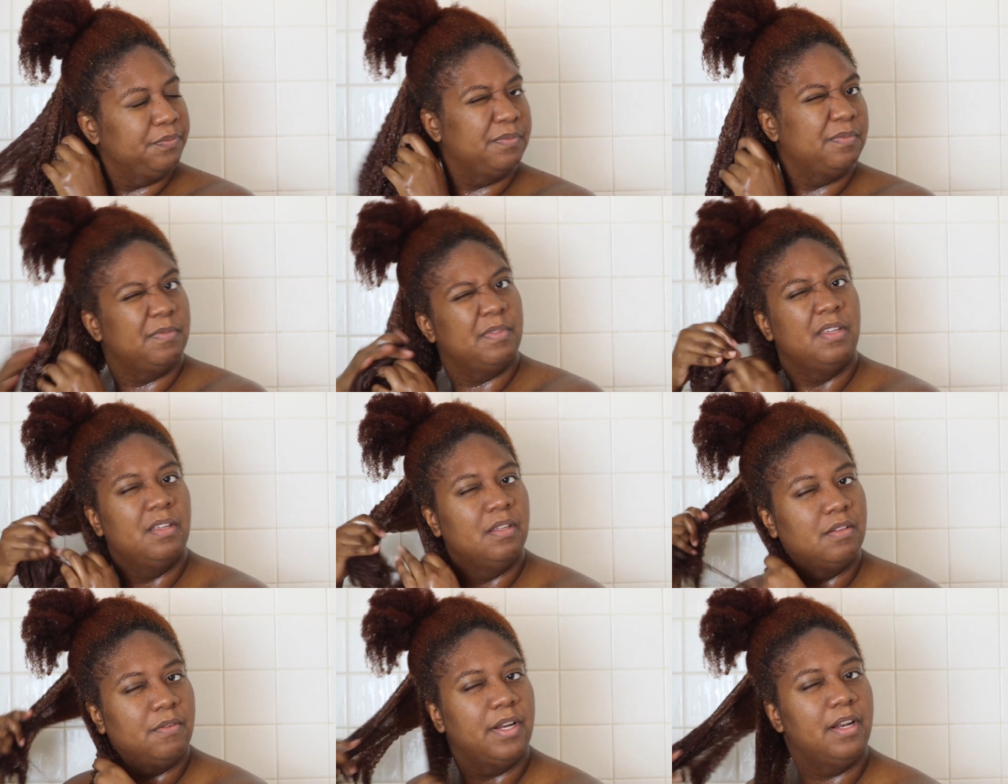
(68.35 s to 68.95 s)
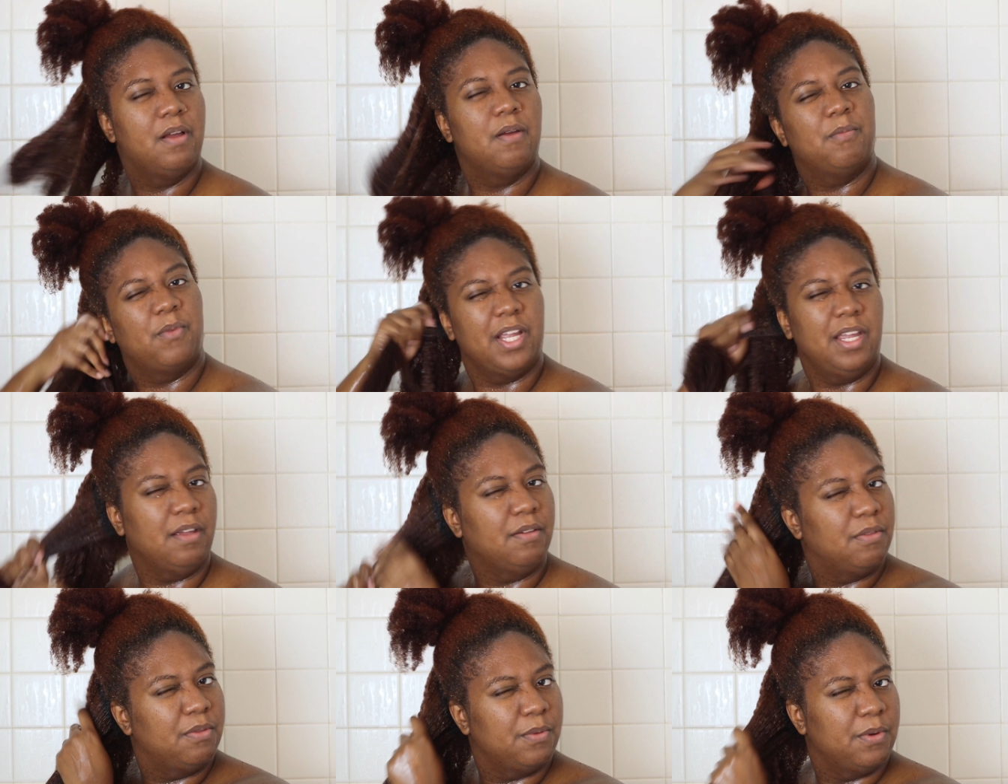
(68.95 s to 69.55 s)
that instead of
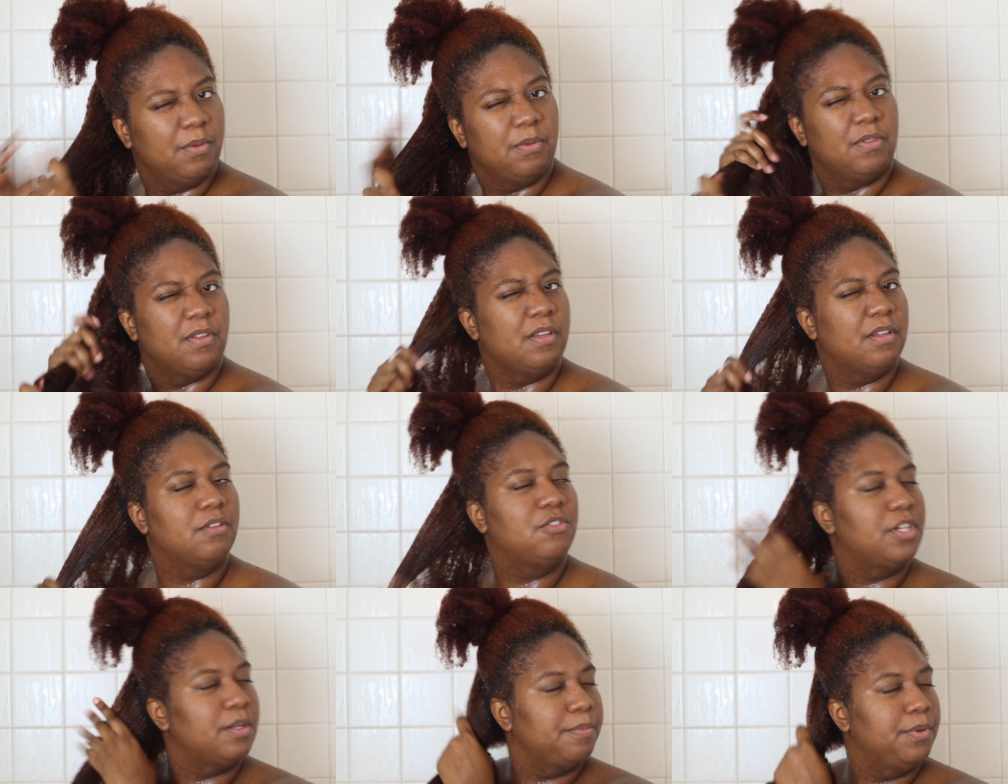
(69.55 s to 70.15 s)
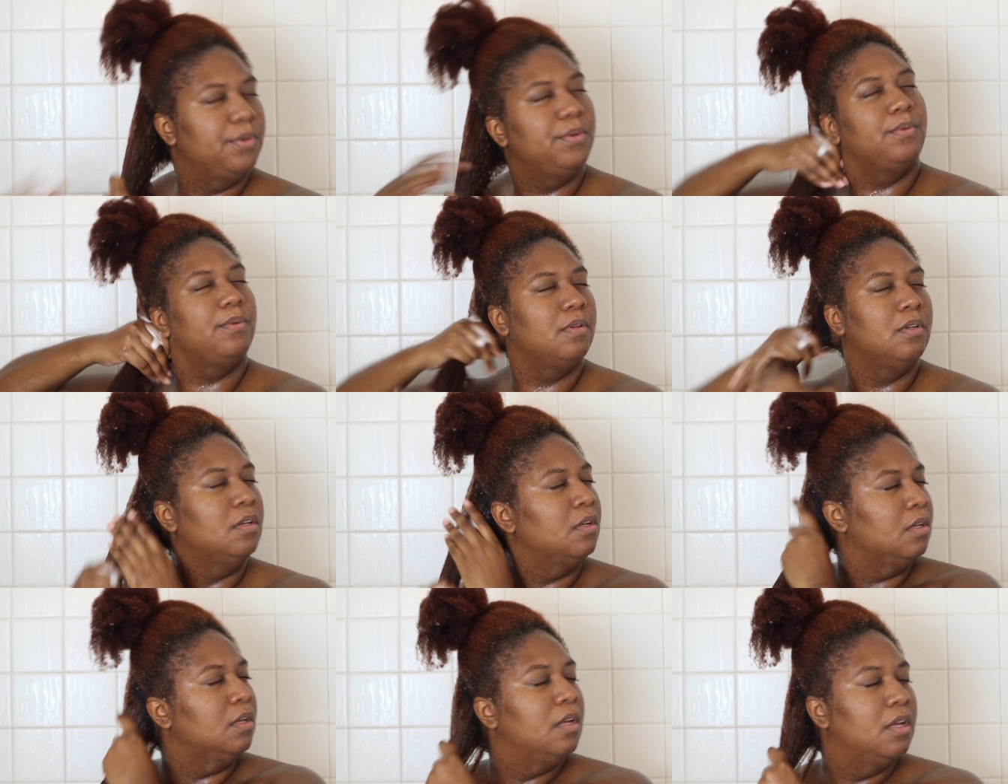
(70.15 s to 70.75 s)
actually scrunching up
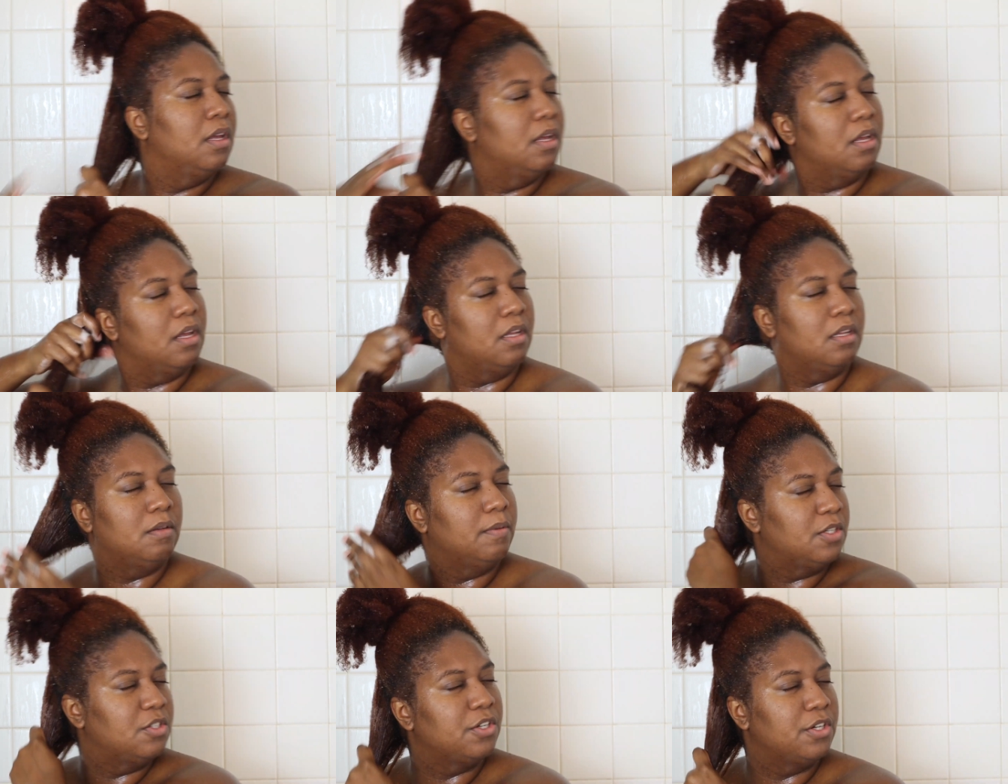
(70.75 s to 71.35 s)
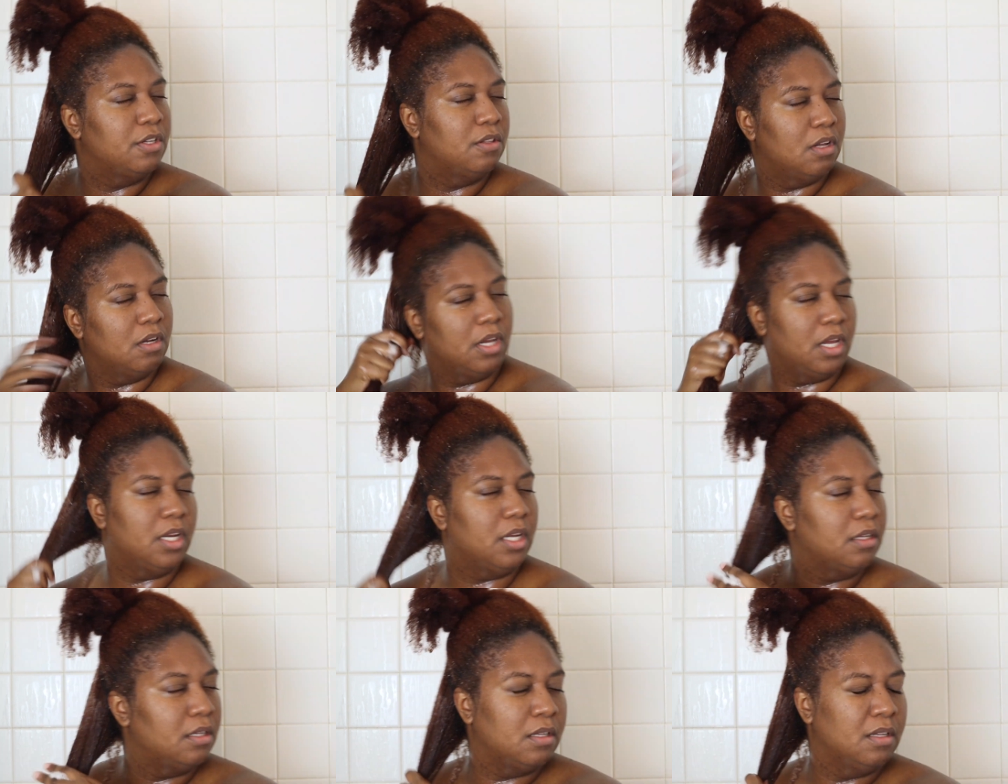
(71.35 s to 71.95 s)
my hair and
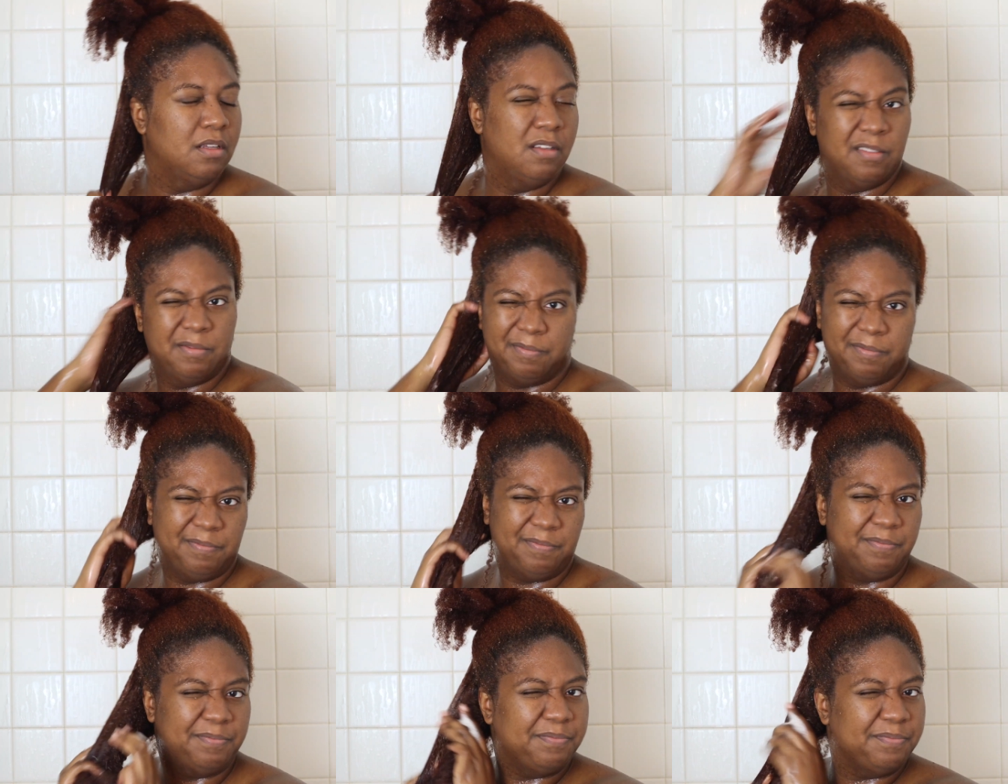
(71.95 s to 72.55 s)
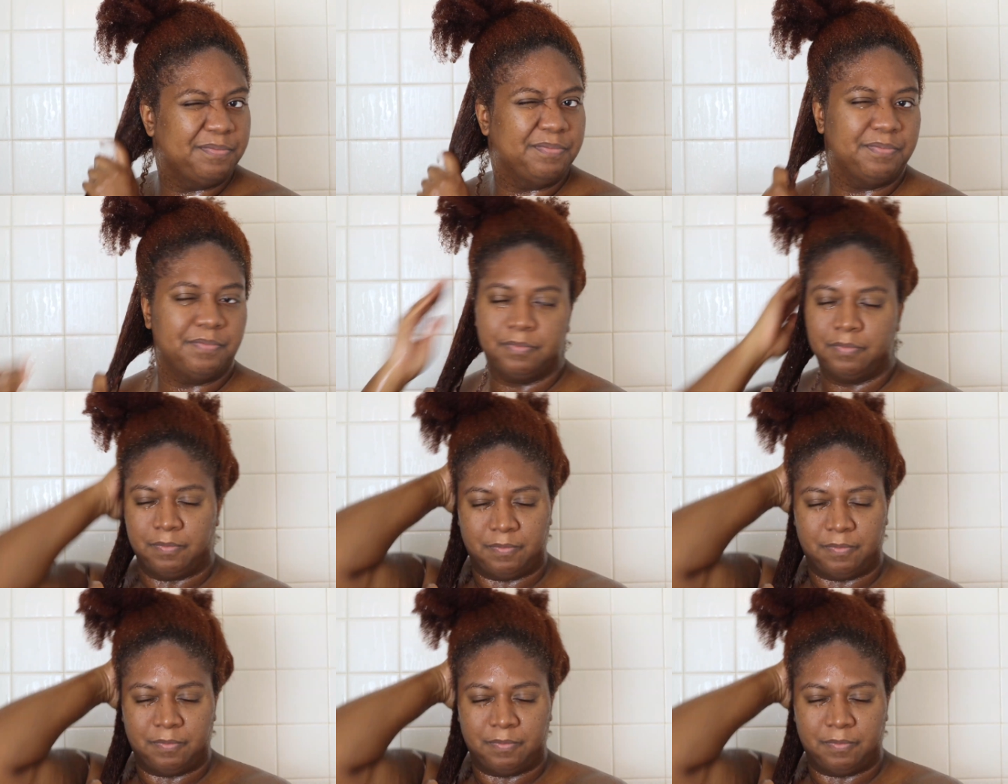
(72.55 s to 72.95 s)
moving it around and